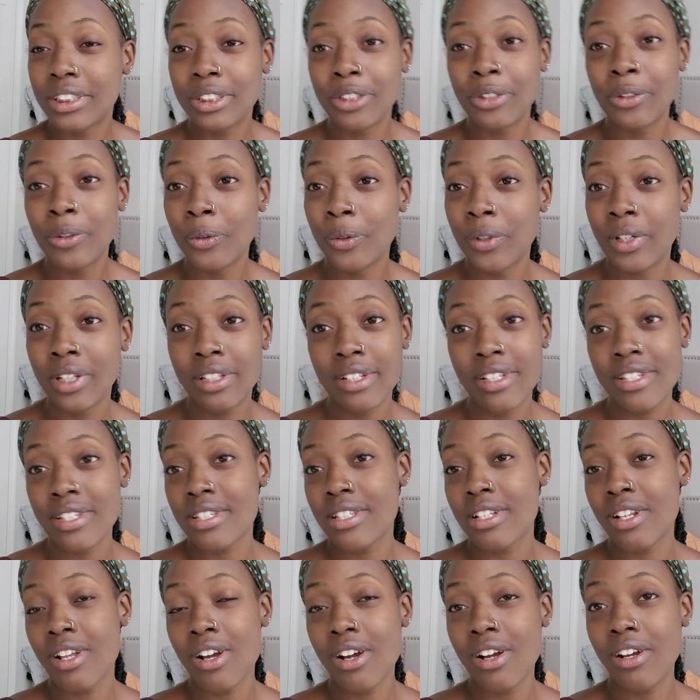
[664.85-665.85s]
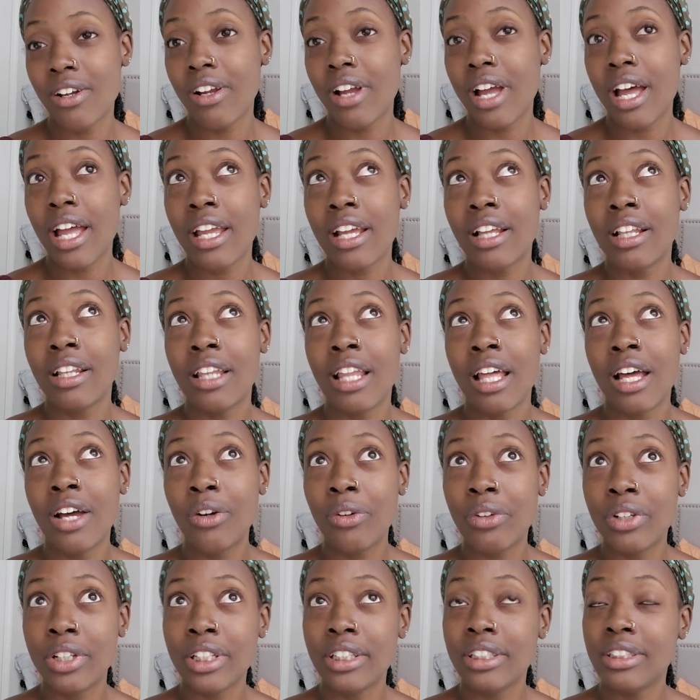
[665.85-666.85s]
to go on this long. I
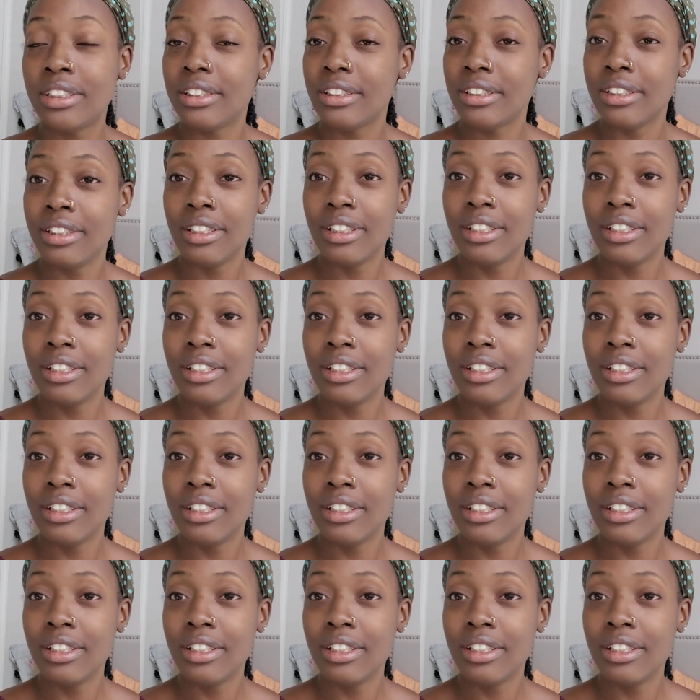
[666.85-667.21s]
allowed it.